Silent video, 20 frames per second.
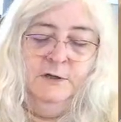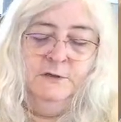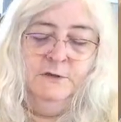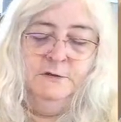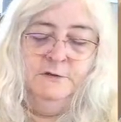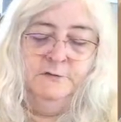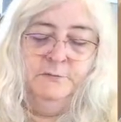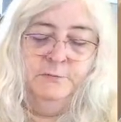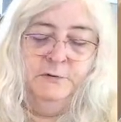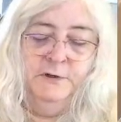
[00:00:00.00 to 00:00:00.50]

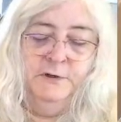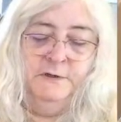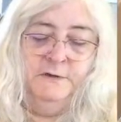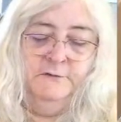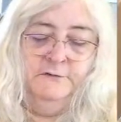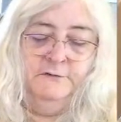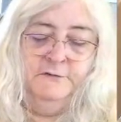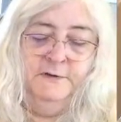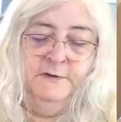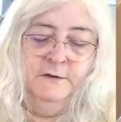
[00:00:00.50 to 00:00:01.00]
just break the
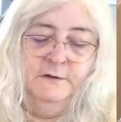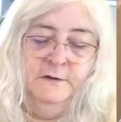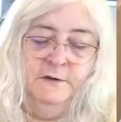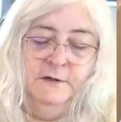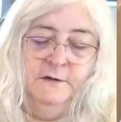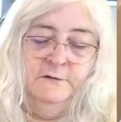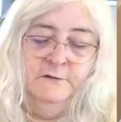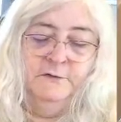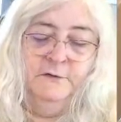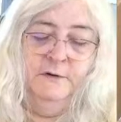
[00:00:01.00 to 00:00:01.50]
seal here
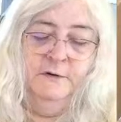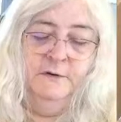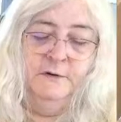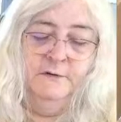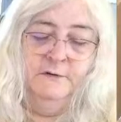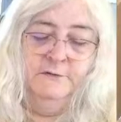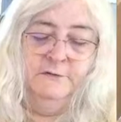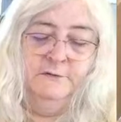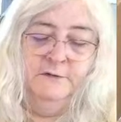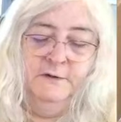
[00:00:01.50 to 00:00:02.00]
so you can
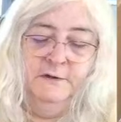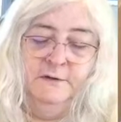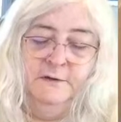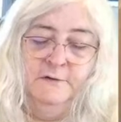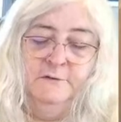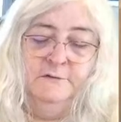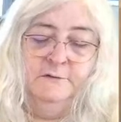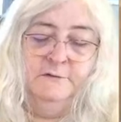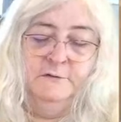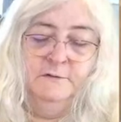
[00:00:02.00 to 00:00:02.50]
see
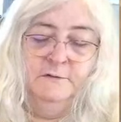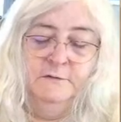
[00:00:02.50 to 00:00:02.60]
this